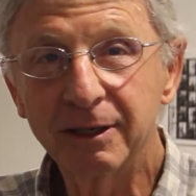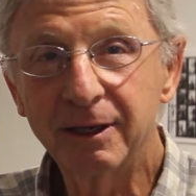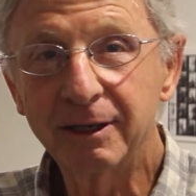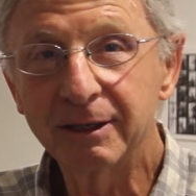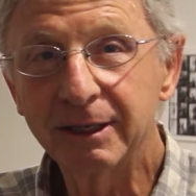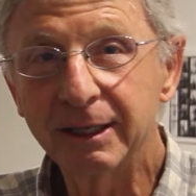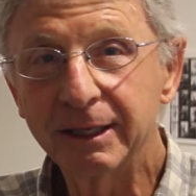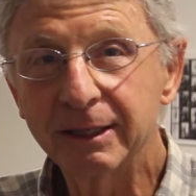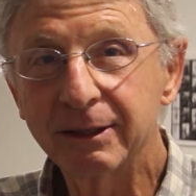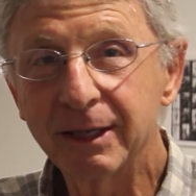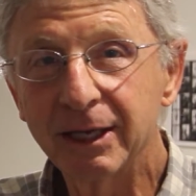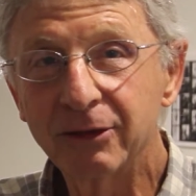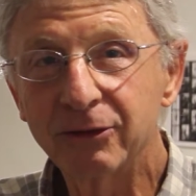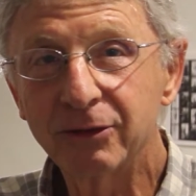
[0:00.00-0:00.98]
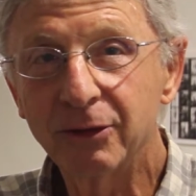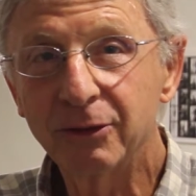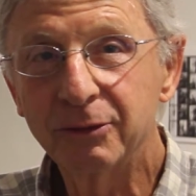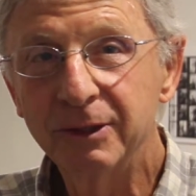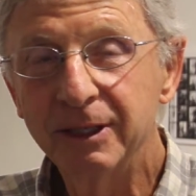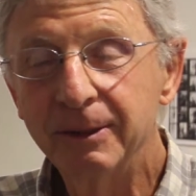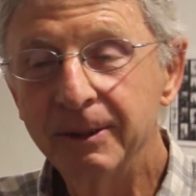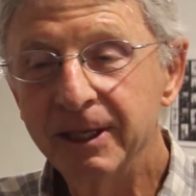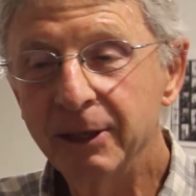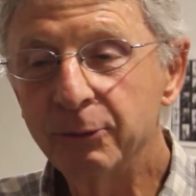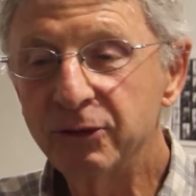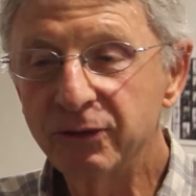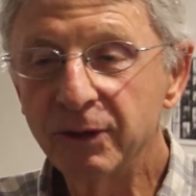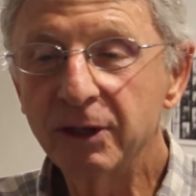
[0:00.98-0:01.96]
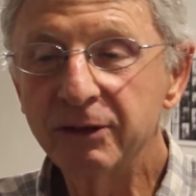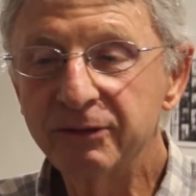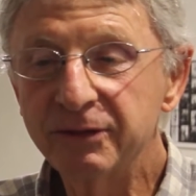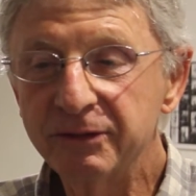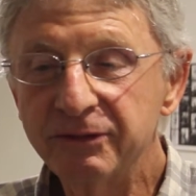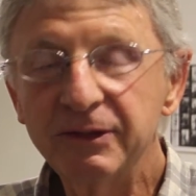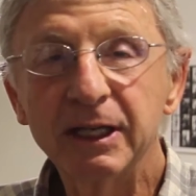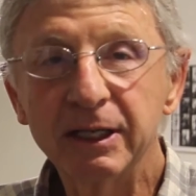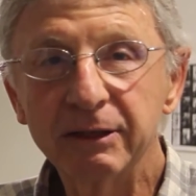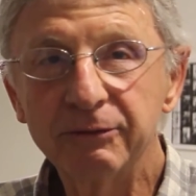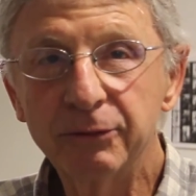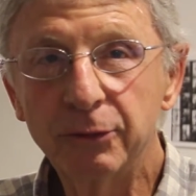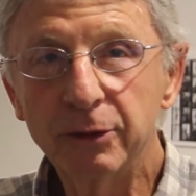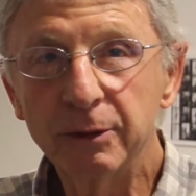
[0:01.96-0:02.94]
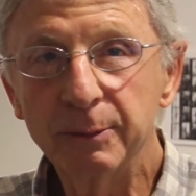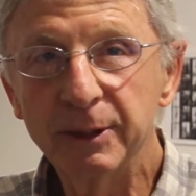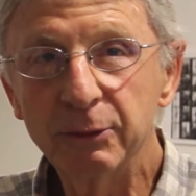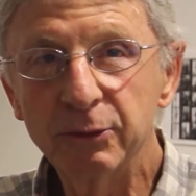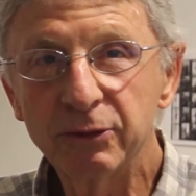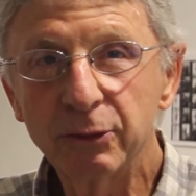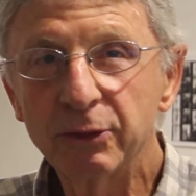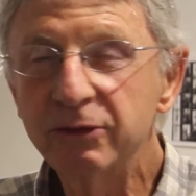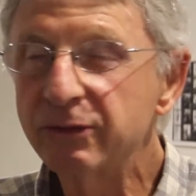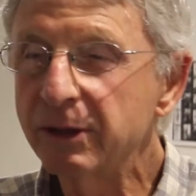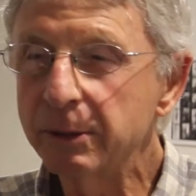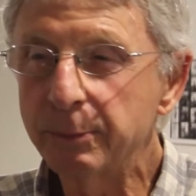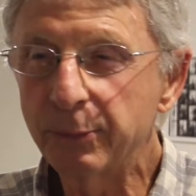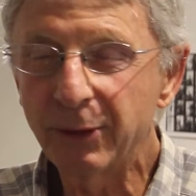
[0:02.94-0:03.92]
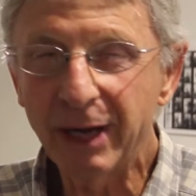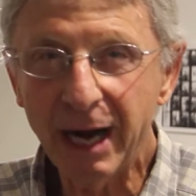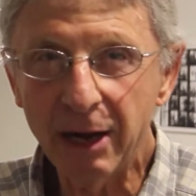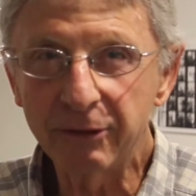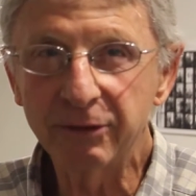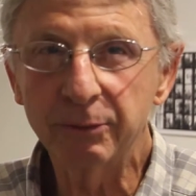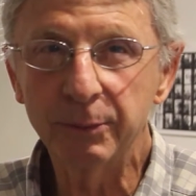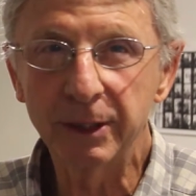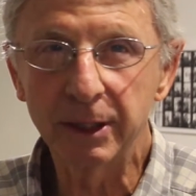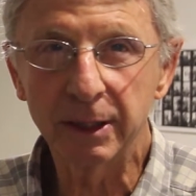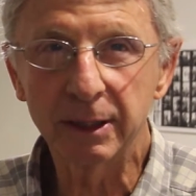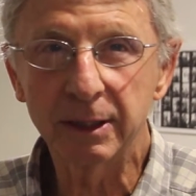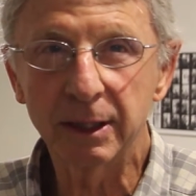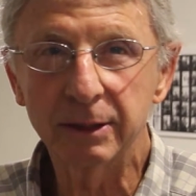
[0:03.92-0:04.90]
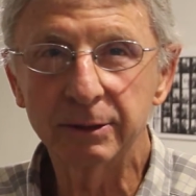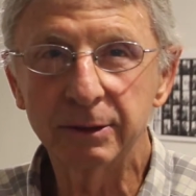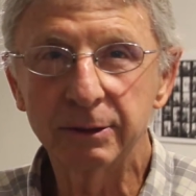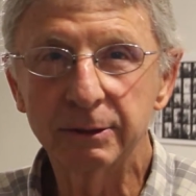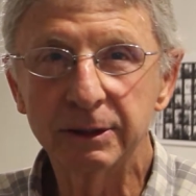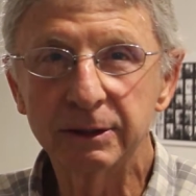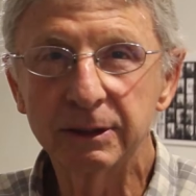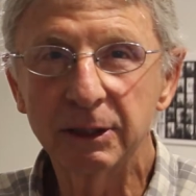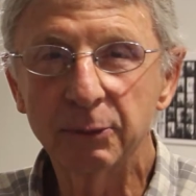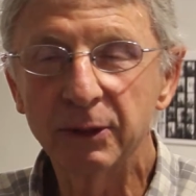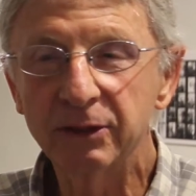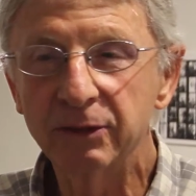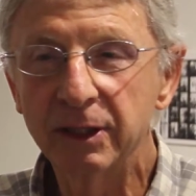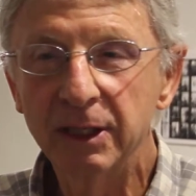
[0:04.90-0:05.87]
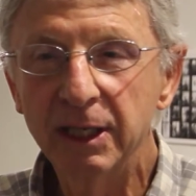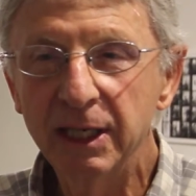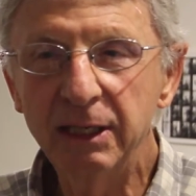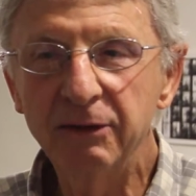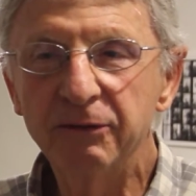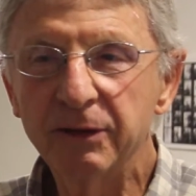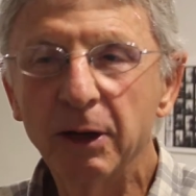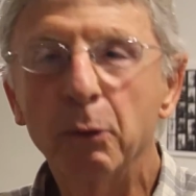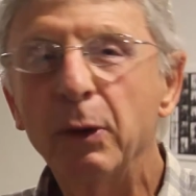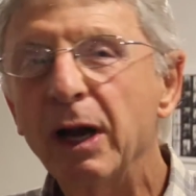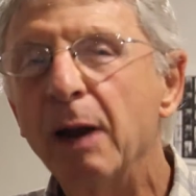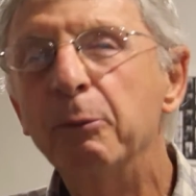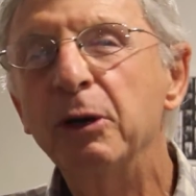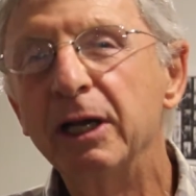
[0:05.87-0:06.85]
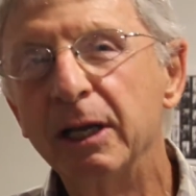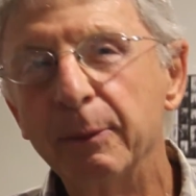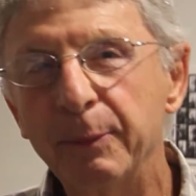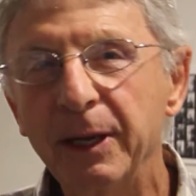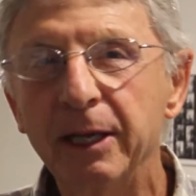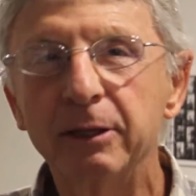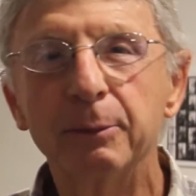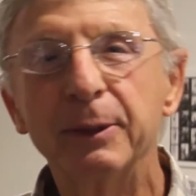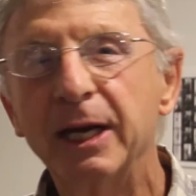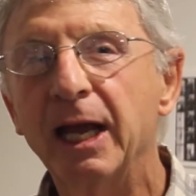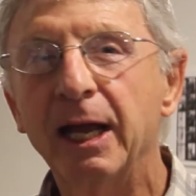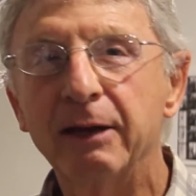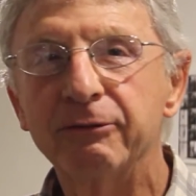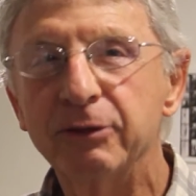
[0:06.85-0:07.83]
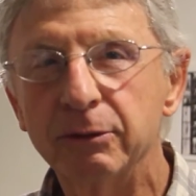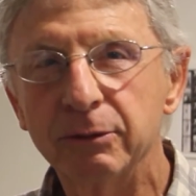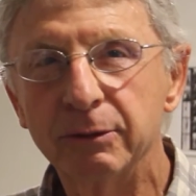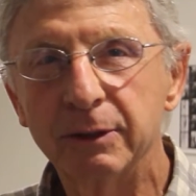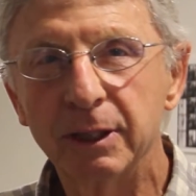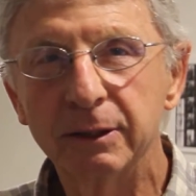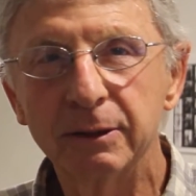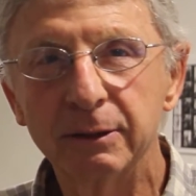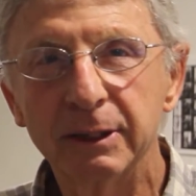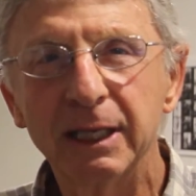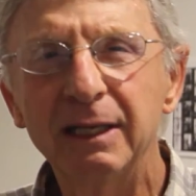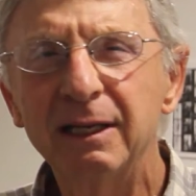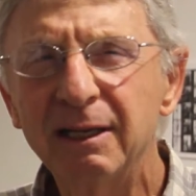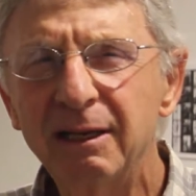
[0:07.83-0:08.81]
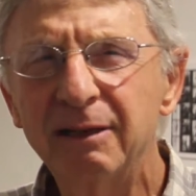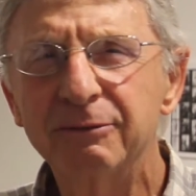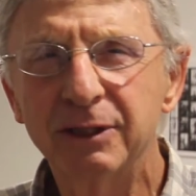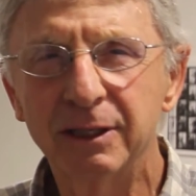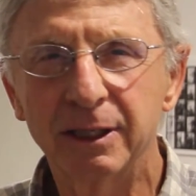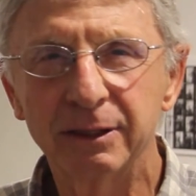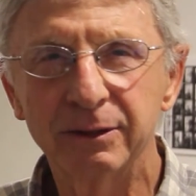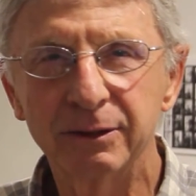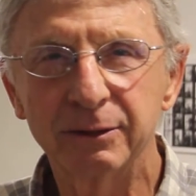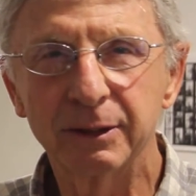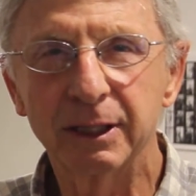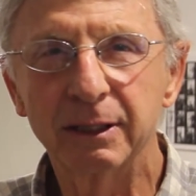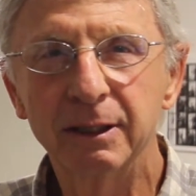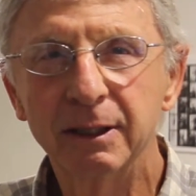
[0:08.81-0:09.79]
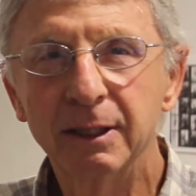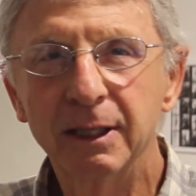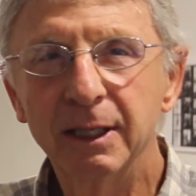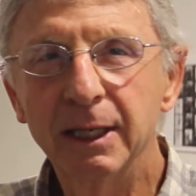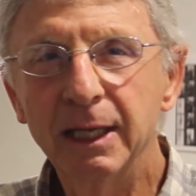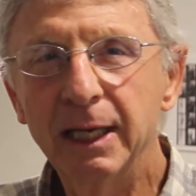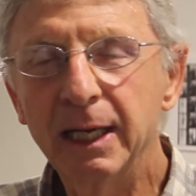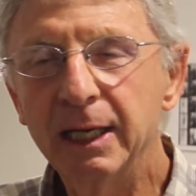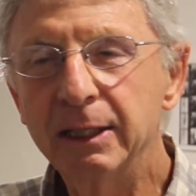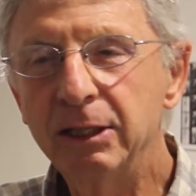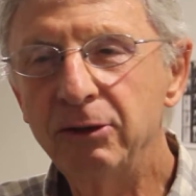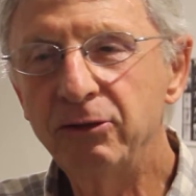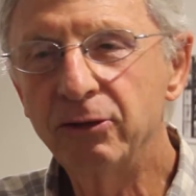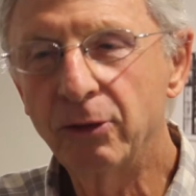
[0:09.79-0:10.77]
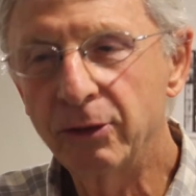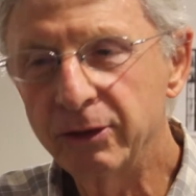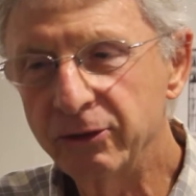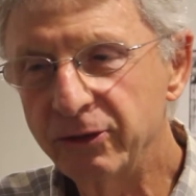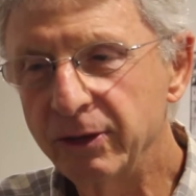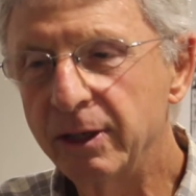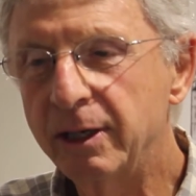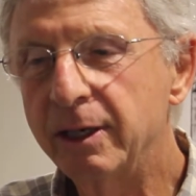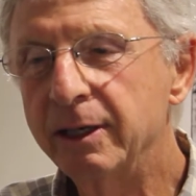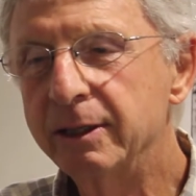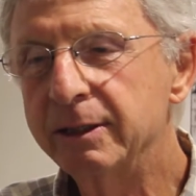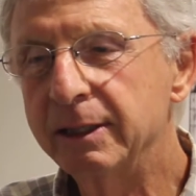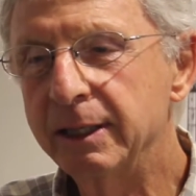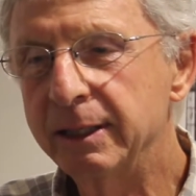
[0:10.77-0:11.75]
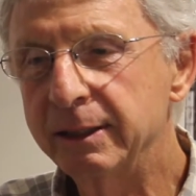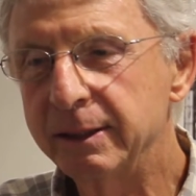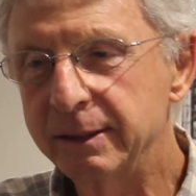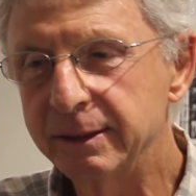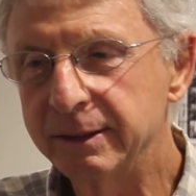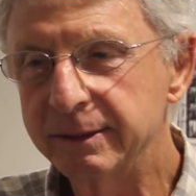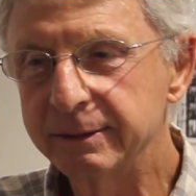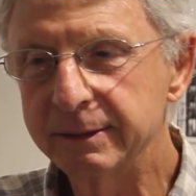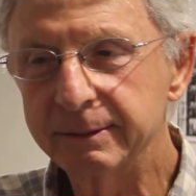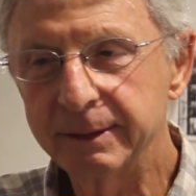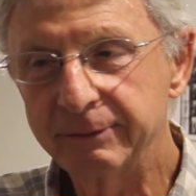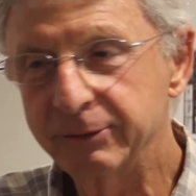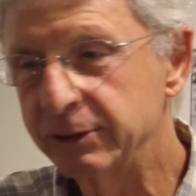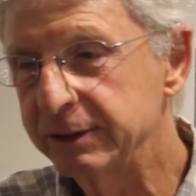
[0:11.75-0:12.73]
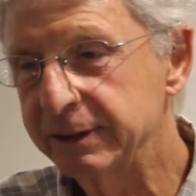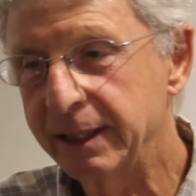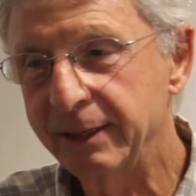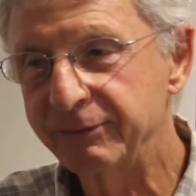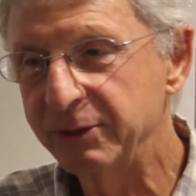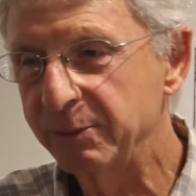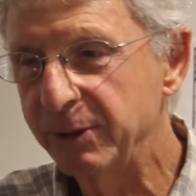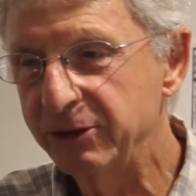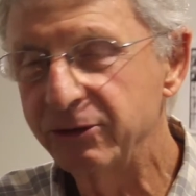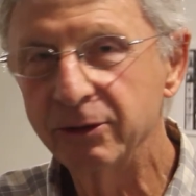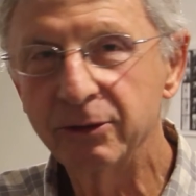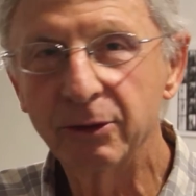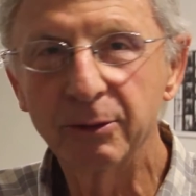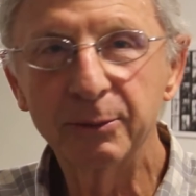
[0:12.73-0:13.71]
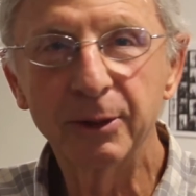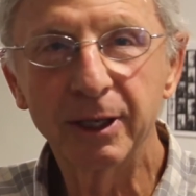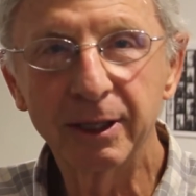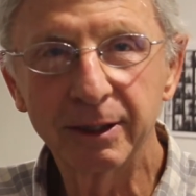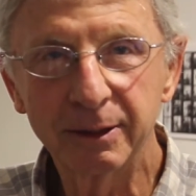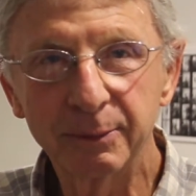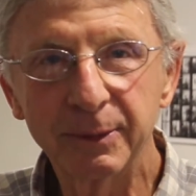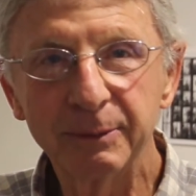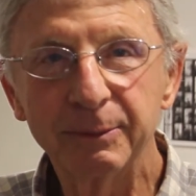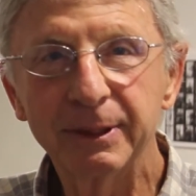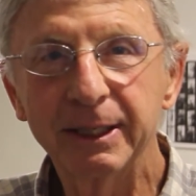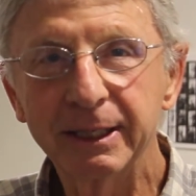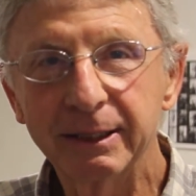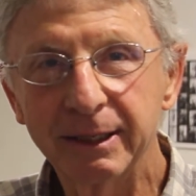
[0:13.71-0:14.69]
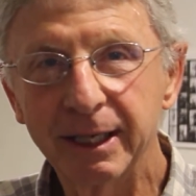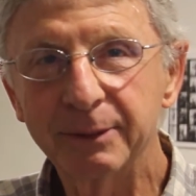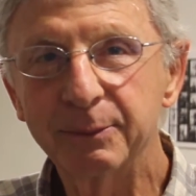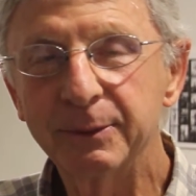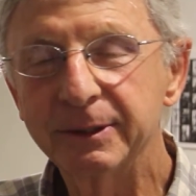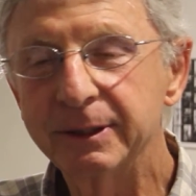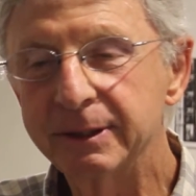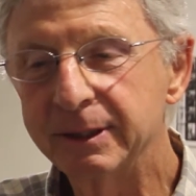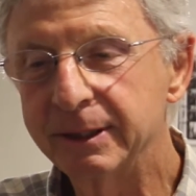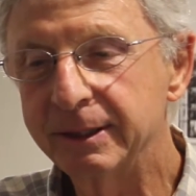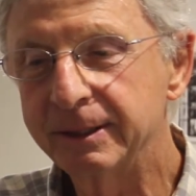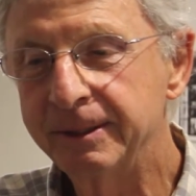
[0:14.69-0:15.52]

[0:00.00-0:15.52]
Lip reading: an art like that. So it was very fulfilling for him, and he was always very proud of being a cartoonist. He didn't feel, "Well, I'm really a painter, but I have to do cartooning." He loved cartooning, and he saw it as an art. And of course, I have to mention Daumier and people like that, but